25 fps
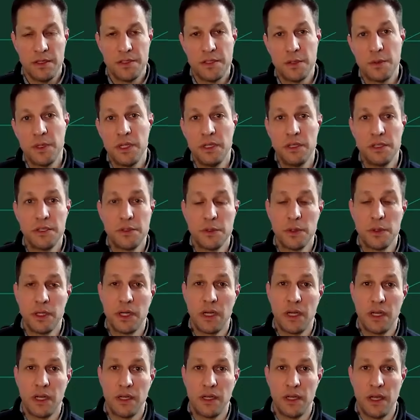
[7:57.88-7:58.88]
So here at
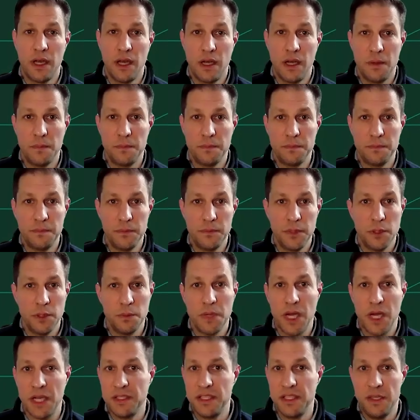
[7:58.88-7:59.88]
Zora,
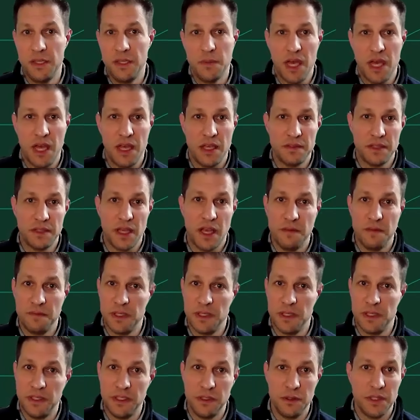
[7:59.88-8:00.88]
my team I have
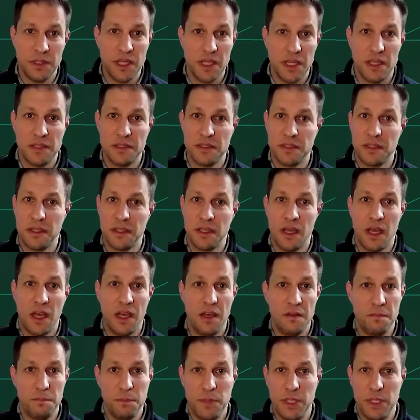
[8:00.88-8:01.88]
the deal desk, I
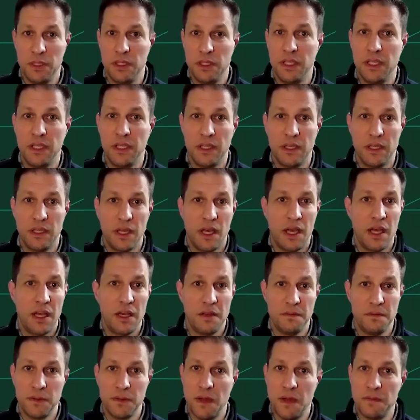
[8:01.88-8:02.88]
have billing, I
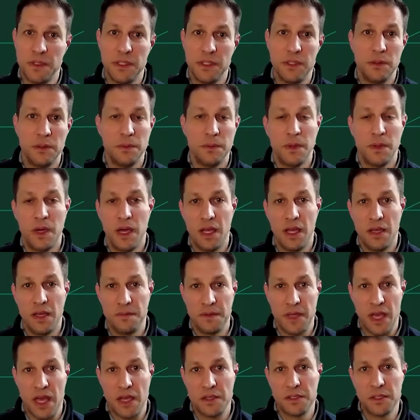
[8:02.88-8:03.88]
have revenue, I
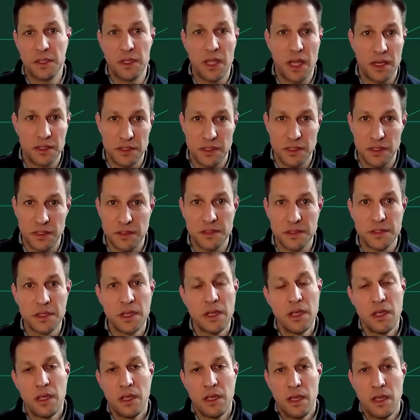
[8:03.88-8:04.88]
have cash
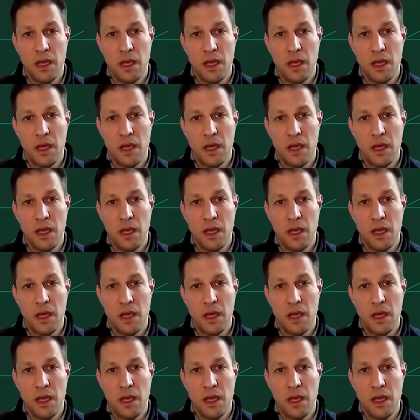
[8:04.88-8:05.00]
collections.